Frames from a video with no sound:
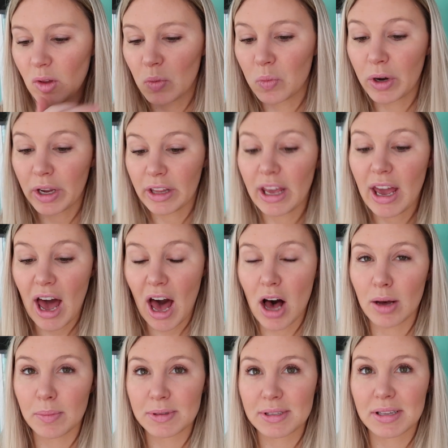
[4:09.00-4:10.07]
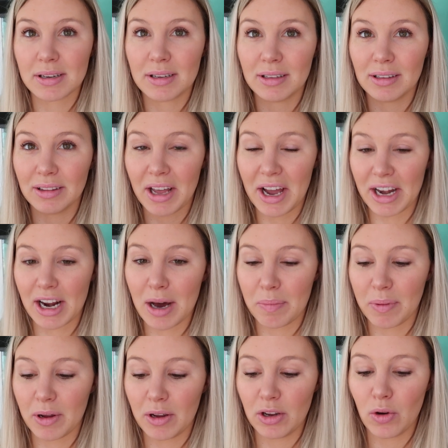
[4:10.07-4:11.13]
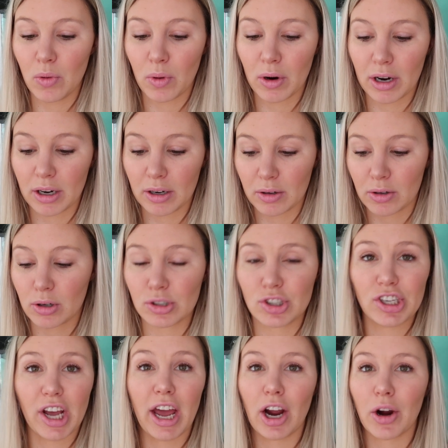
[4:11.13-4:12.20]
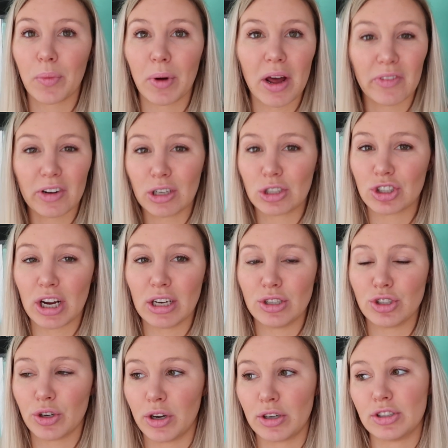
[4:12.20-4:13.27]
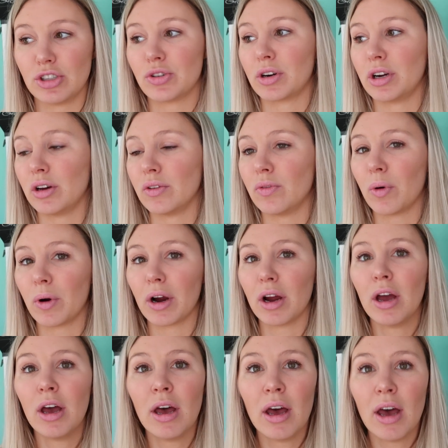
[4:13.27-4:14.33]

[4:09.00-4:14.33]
really helps light up your crochet or whatever you're trying to show your tutorial for.